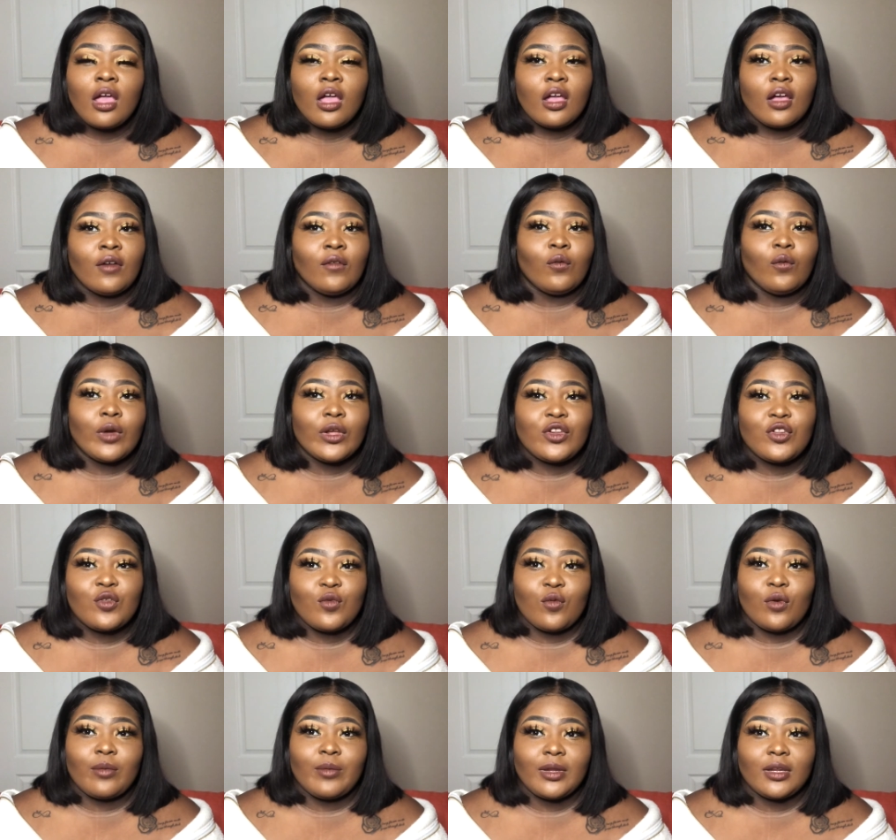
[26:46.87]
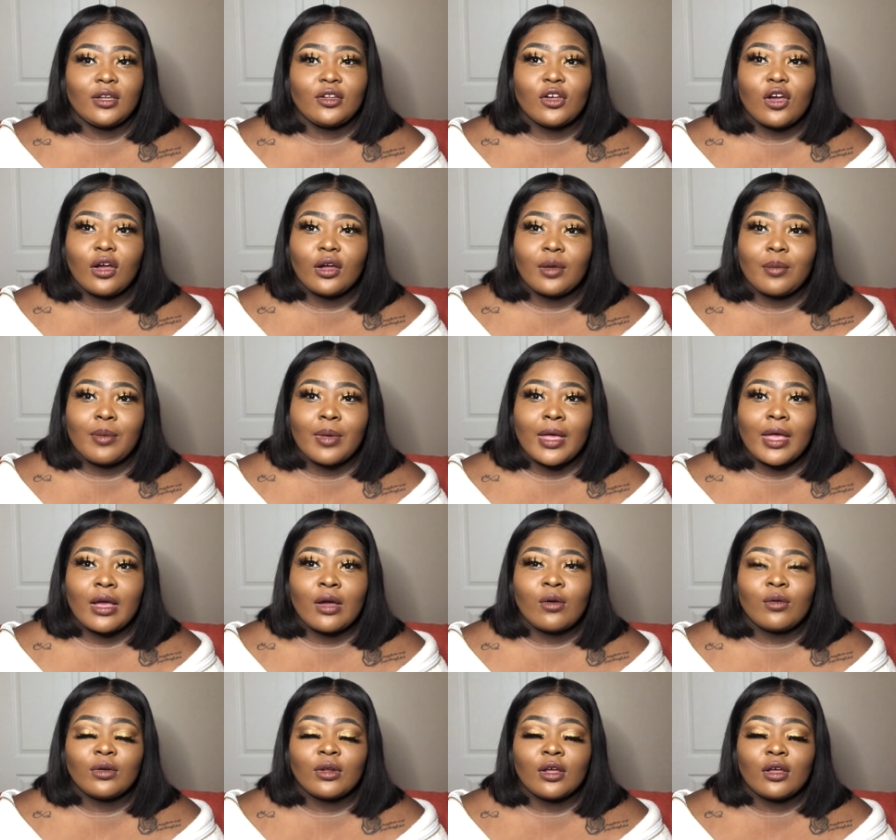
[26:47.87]
of what you want me to talk
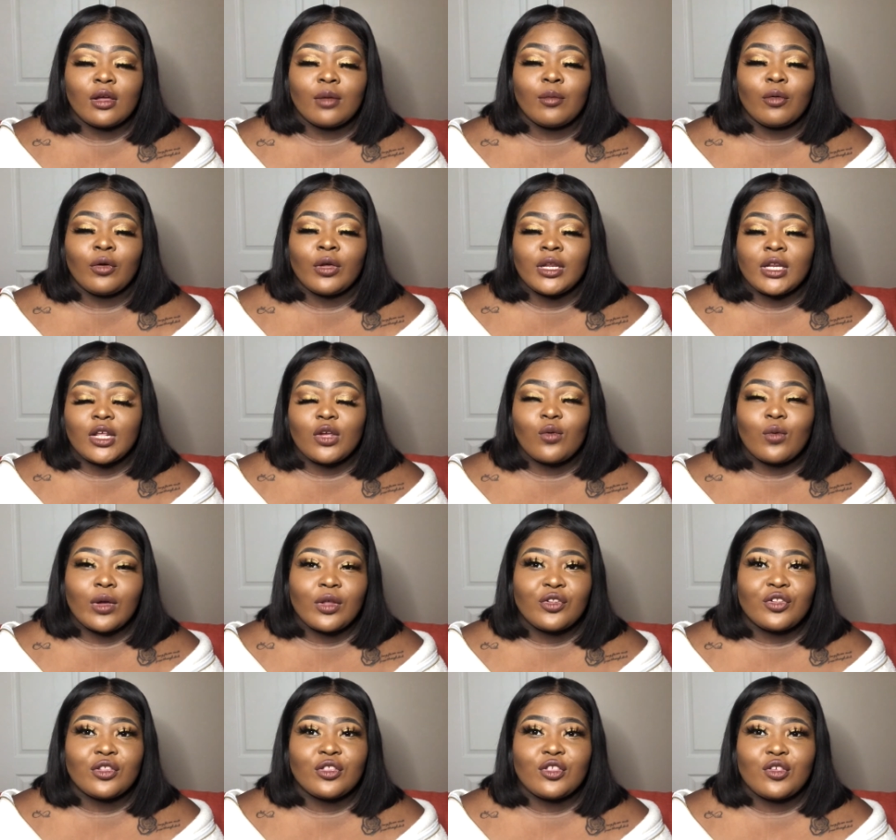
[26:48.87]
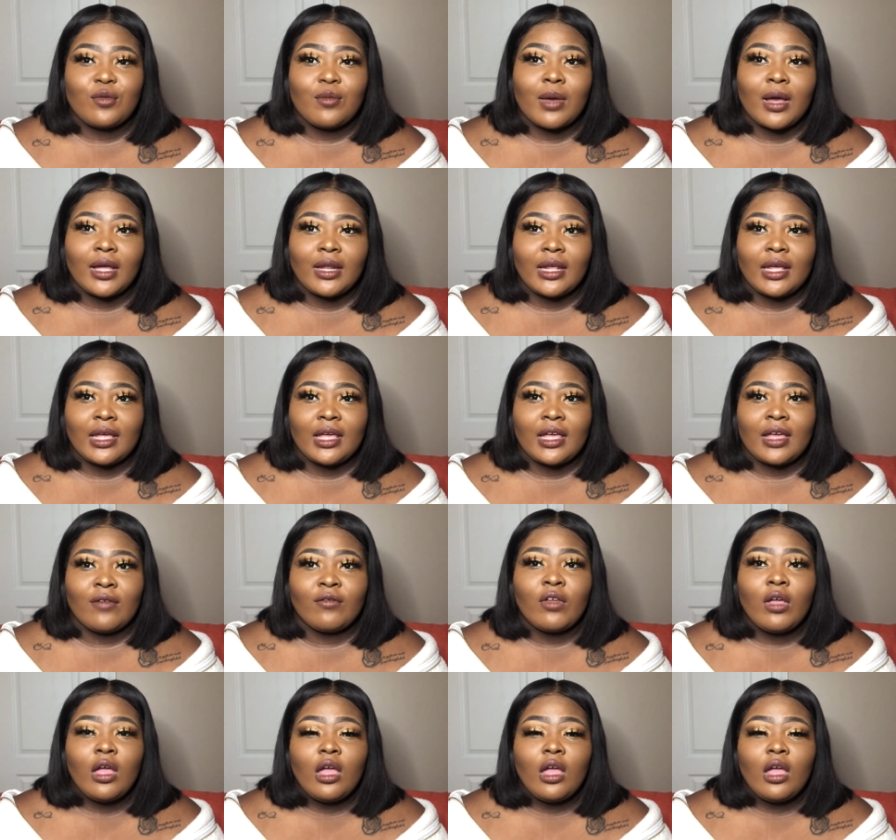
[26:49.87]
about, or any questions you might have.